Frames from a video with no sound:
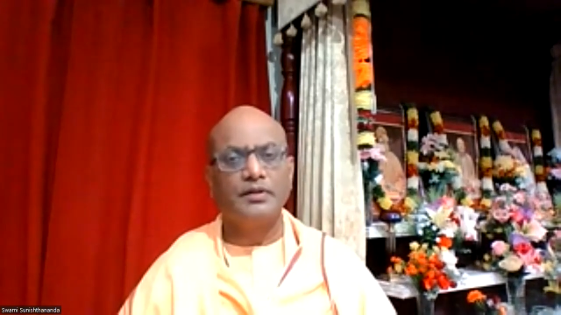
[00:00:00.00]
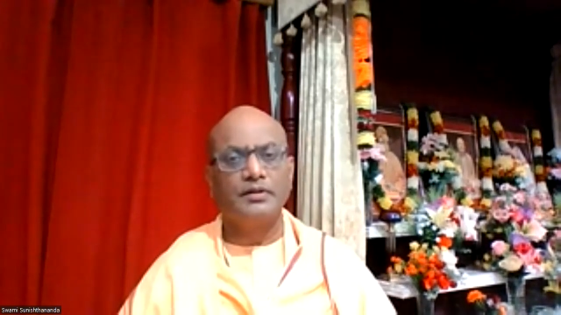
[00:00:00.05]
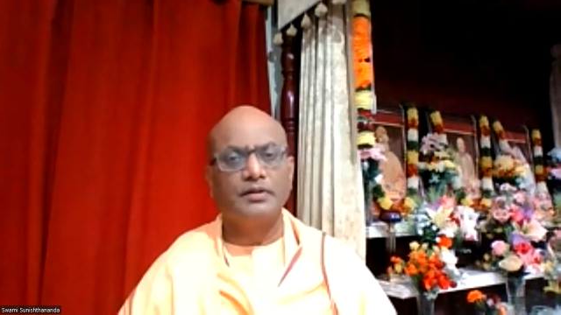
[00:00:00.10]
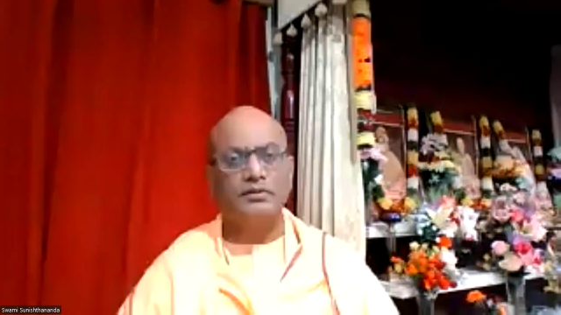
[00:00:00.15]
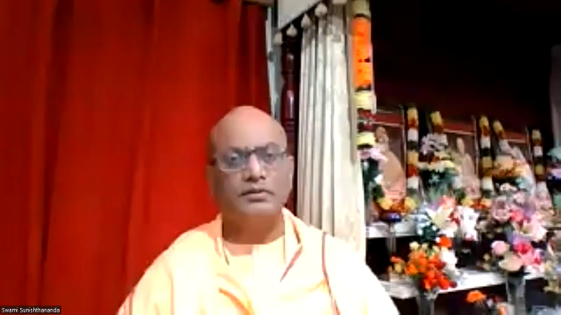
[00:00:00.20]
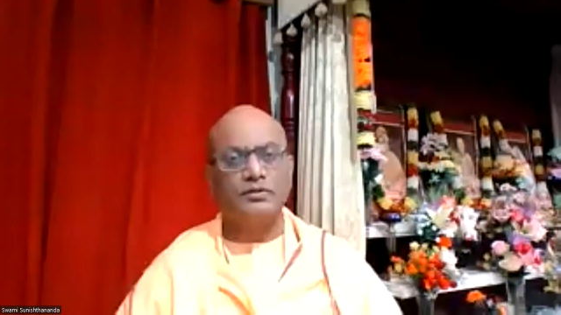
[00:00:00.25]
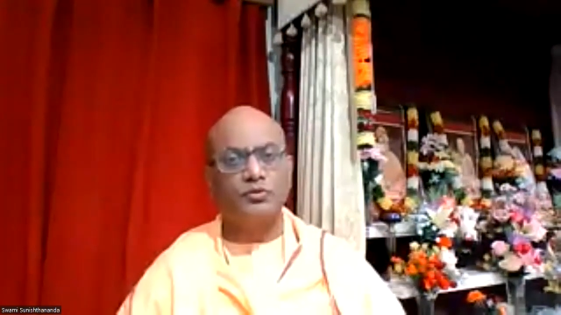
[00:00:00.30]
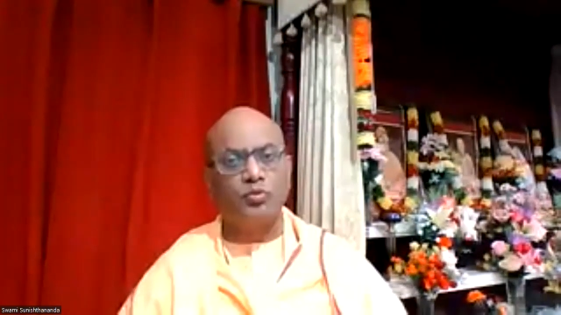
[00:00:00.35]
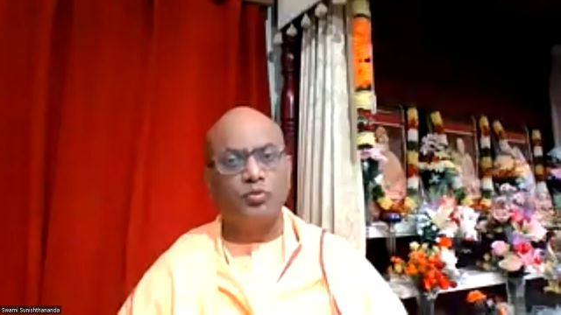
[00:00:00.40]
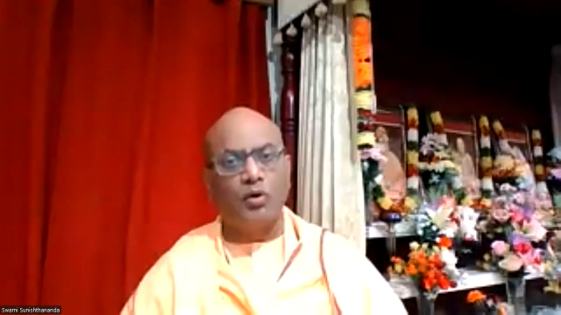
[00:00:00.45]

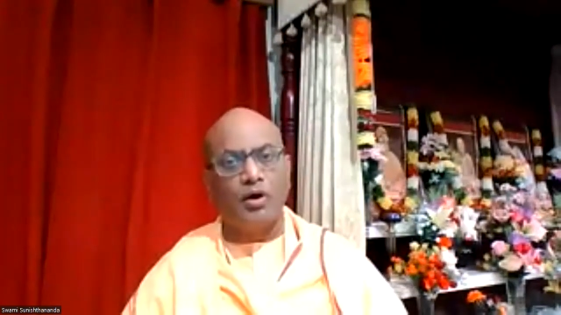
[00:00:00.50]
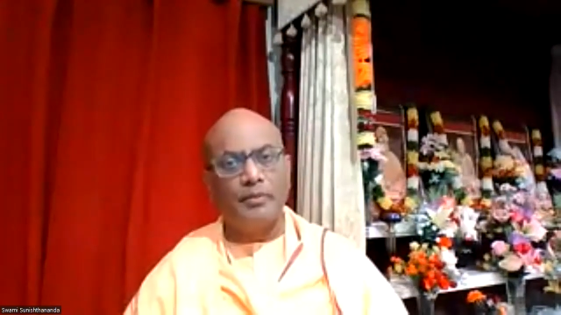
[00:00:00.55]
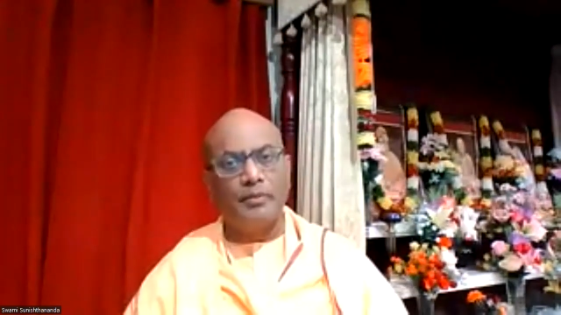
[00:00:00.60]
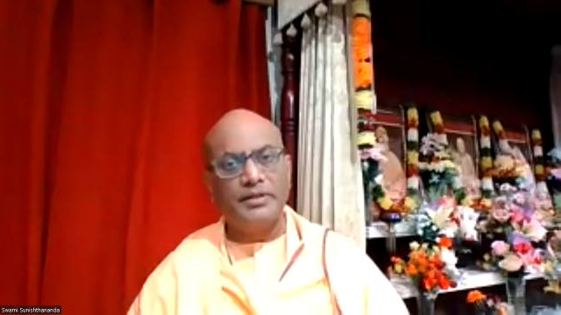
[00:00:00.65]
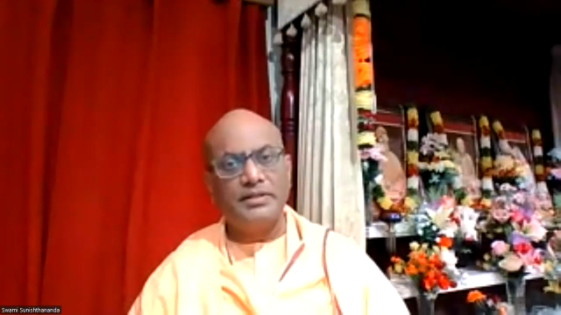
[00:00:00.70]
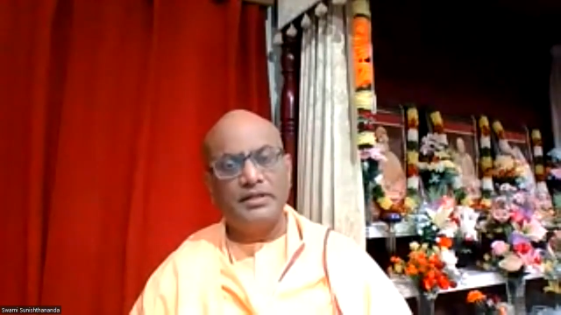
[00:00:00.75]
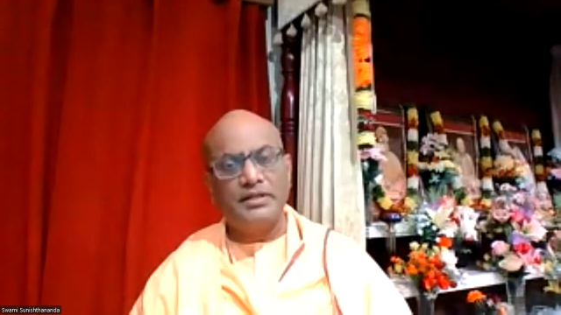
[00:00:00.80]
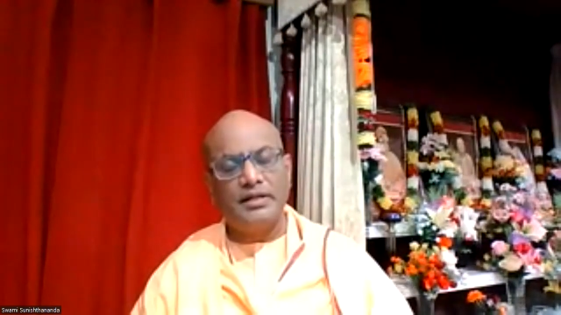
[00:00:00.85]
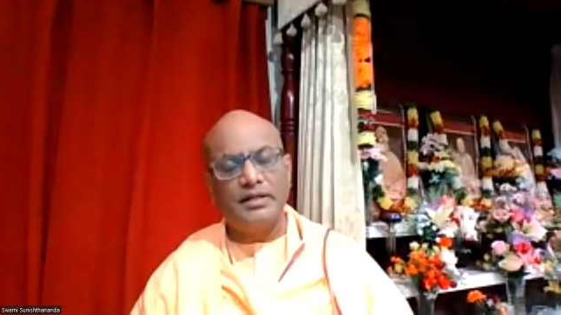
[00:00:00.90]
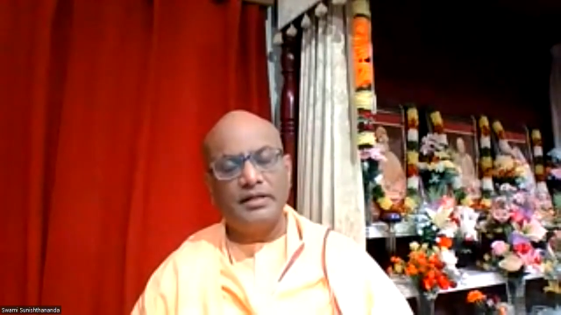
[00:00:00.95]
So
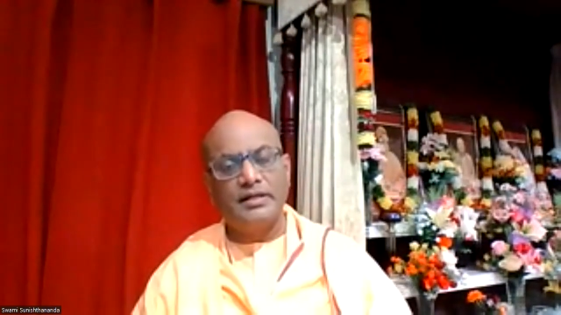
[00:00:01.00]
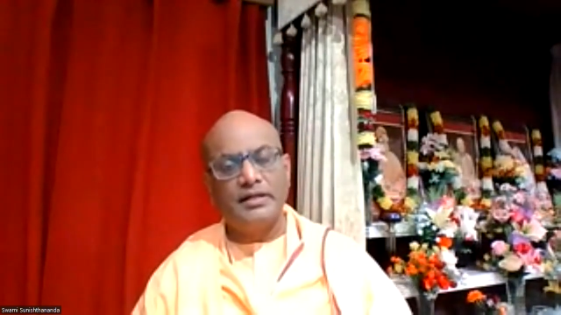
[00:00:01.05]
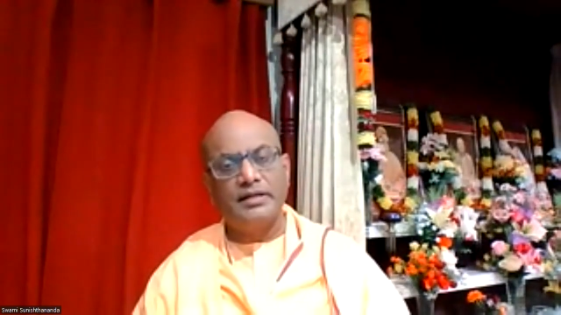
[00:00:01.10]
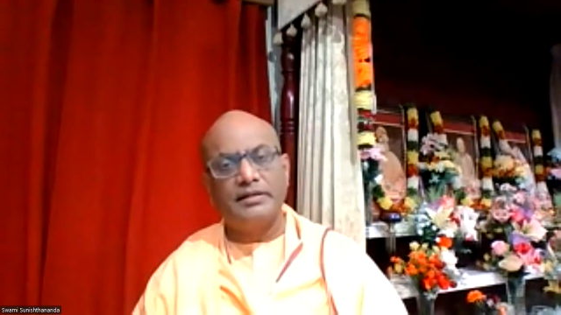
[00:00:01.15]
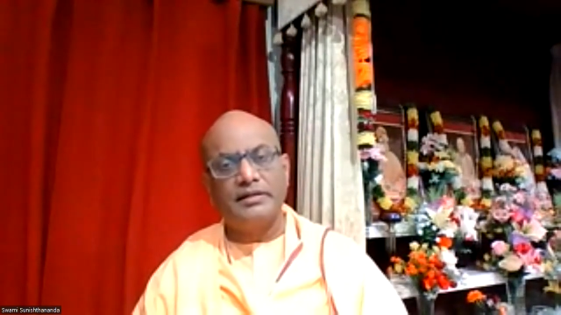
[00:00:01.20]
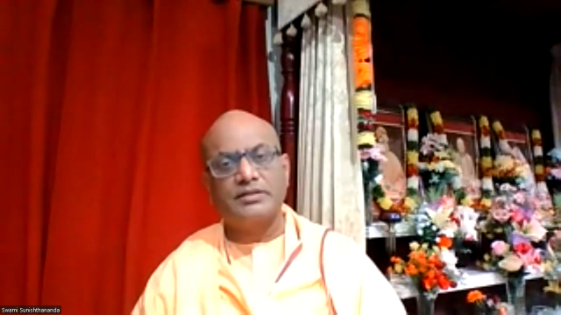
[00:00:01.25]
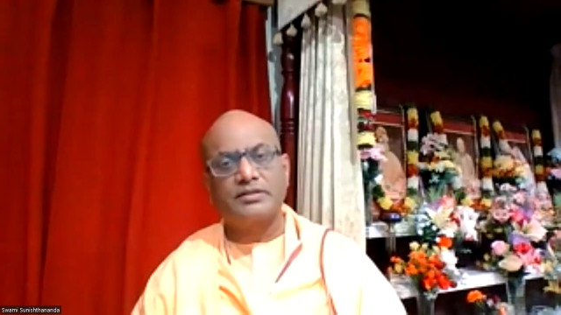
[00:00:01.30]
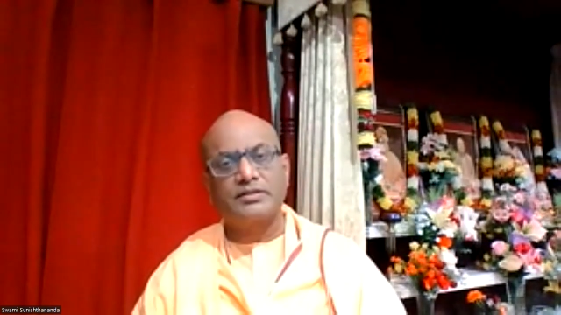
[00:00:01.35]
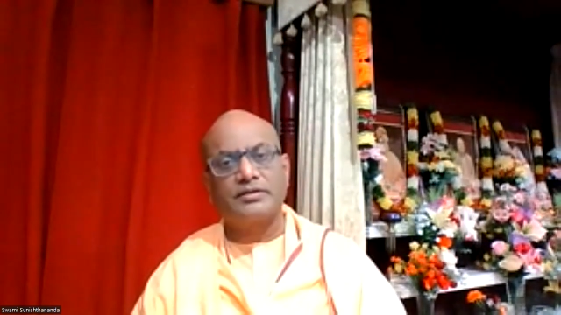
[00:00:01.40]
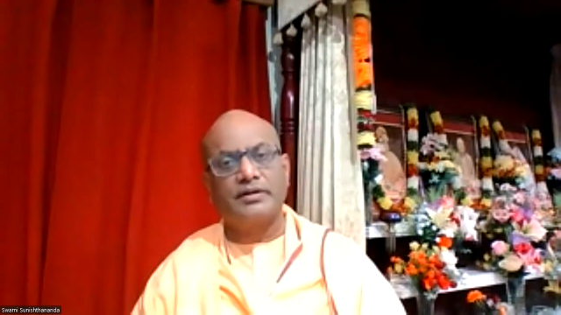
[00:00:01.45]
Swamiji here
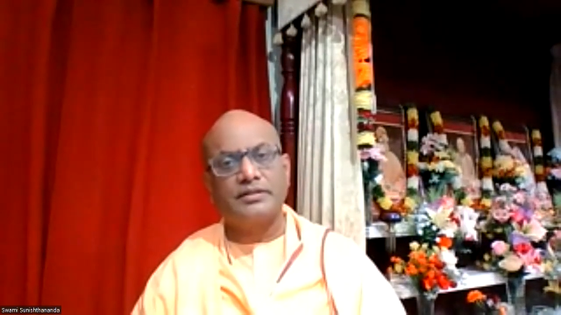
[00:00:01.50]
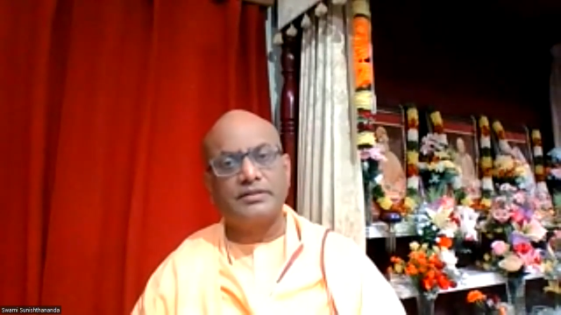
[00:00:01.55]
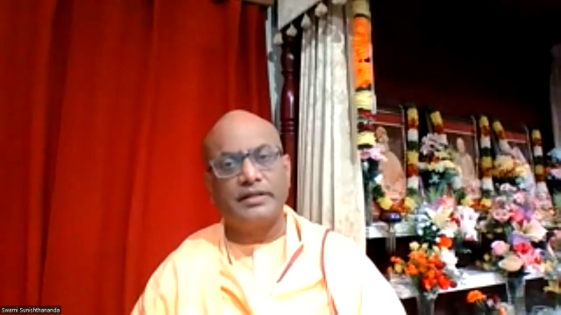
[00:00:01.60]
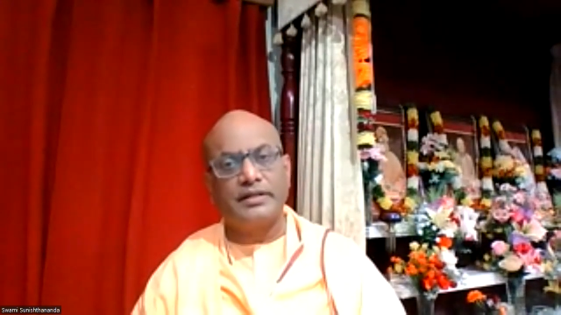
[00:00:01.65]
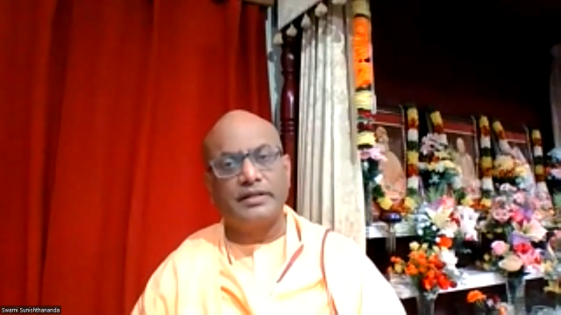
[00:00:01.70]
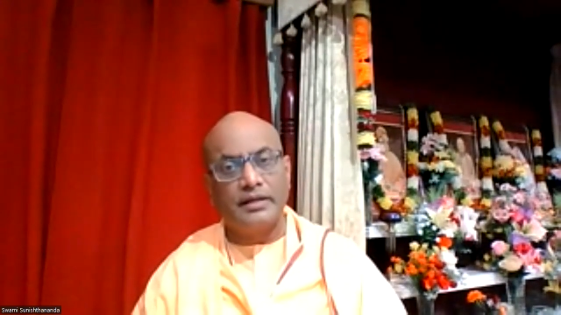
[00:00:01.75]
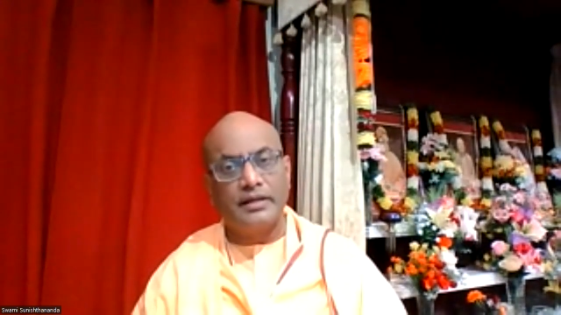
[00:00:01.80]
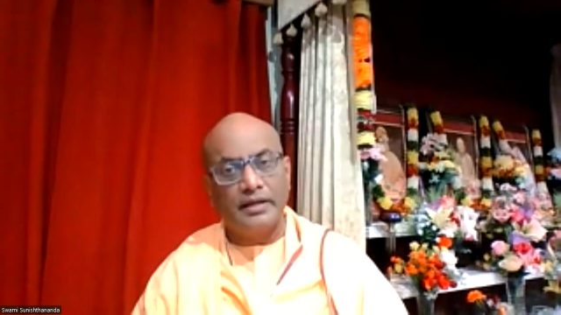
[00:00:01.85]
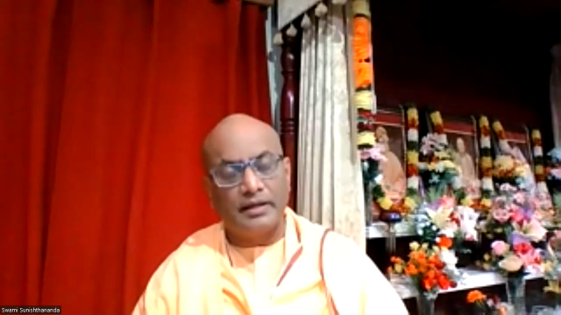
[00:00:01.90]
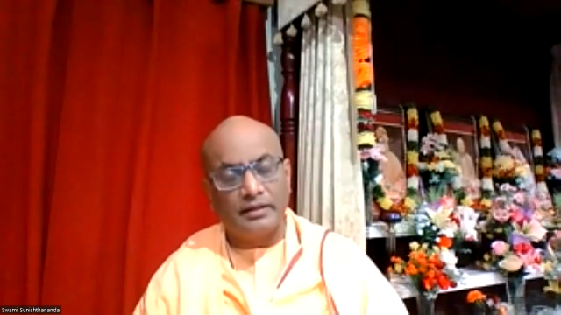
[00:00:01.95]
is
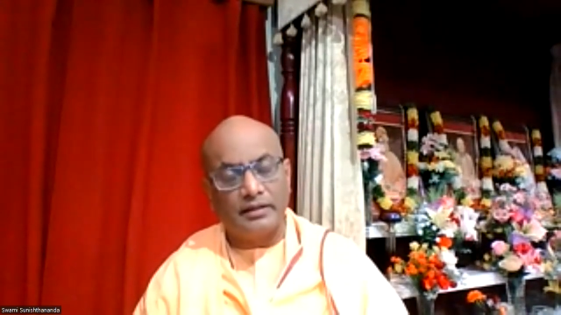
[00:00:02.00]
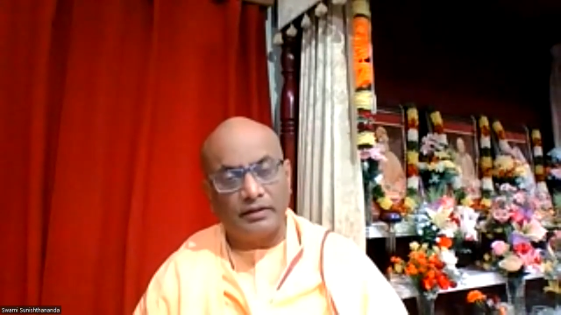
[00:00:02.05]
stressing